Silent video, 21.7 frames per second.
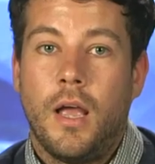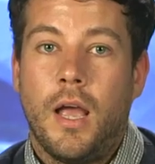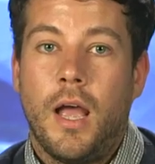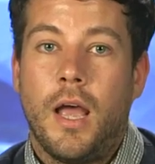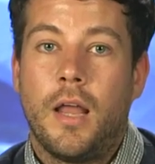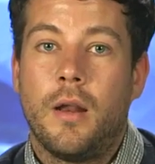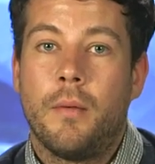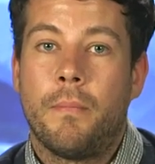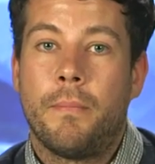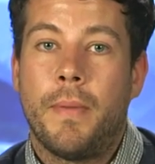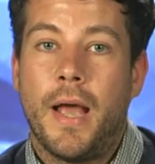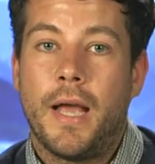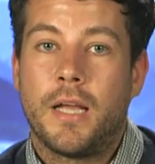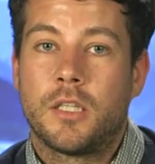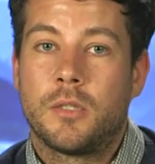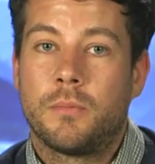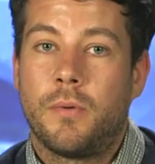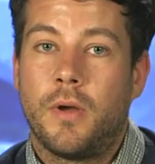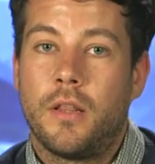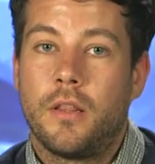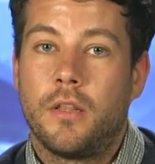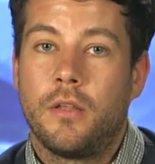and are backed
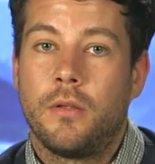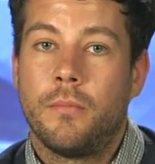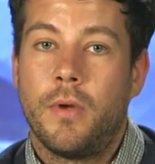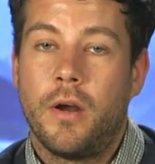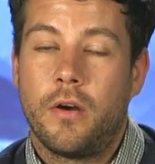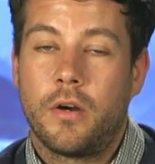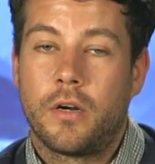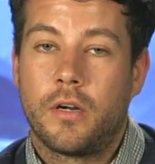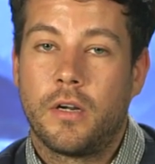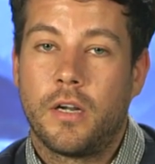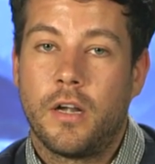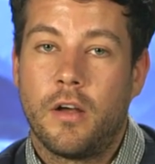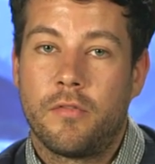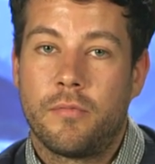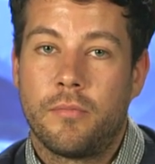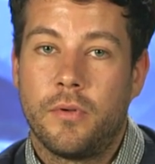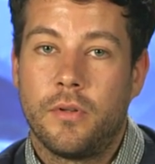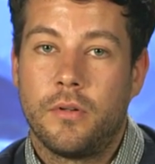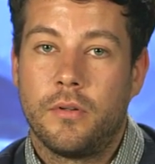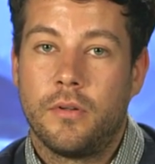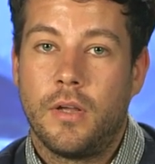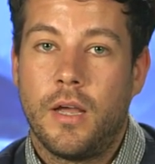by the American
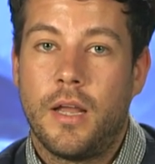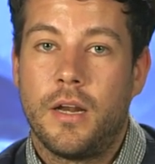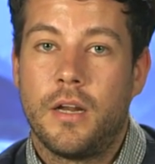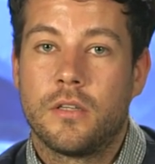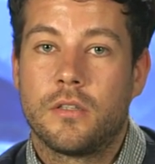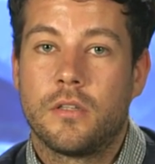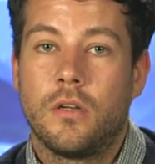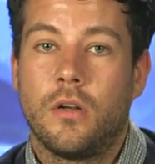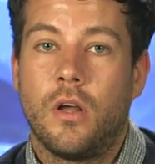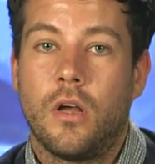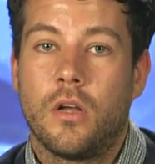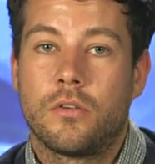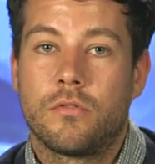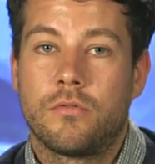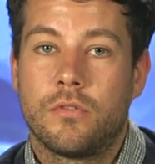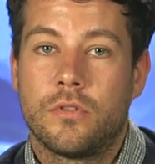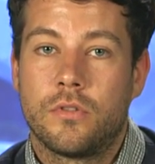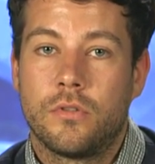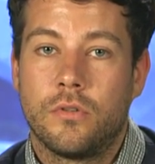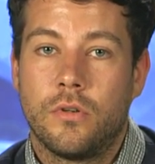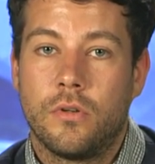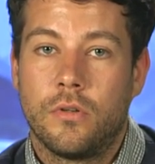government and, as a last
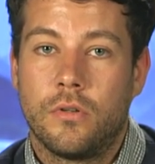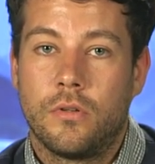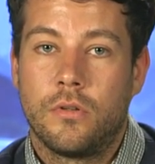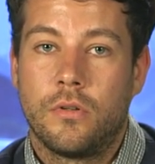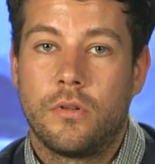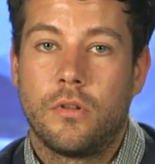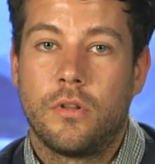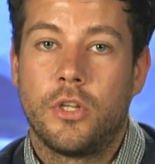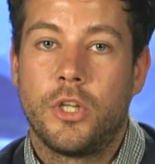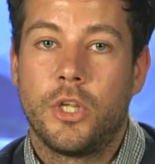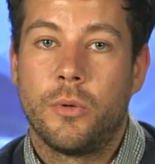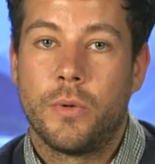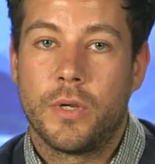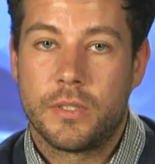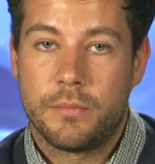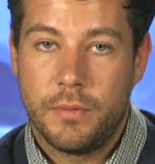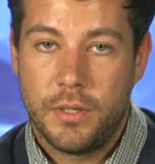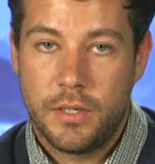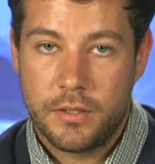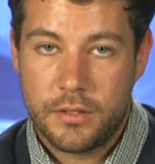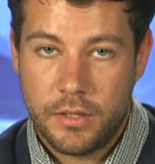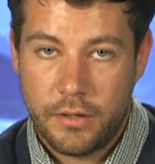resort, the US
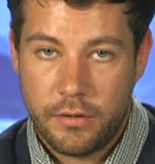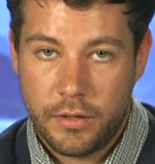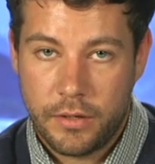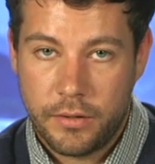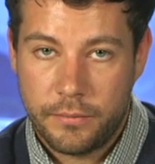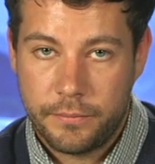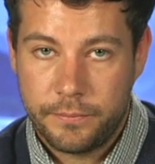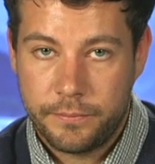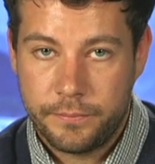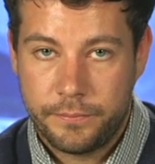military.